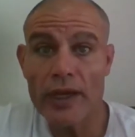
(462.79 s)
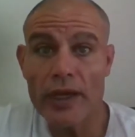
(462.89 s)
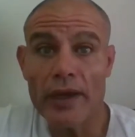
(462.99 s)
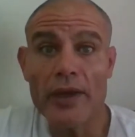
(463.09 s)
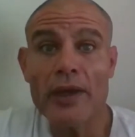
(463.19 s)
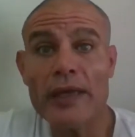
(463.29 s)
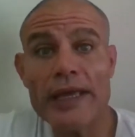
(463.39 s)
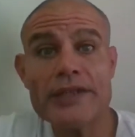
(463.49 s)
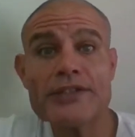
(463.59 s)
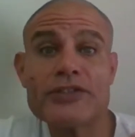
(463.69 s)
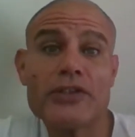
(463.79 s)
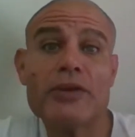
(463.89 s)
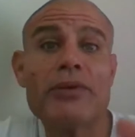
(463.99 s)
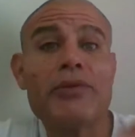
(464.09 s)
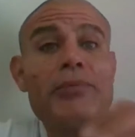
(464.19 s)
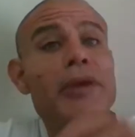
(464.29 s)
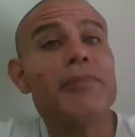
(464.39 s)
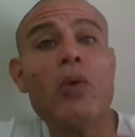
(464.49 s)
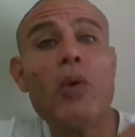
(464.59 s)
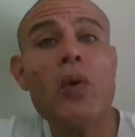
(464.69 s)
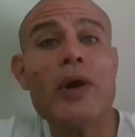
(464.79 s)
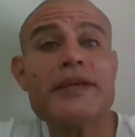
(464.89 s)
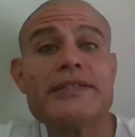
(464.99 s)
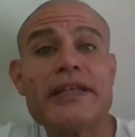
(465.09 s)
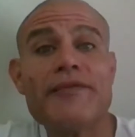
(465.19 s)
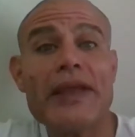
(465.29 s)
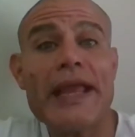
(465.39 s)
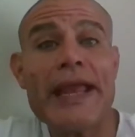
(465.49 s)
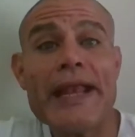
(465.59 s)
Okay, ladies and gentlemen, remember always that if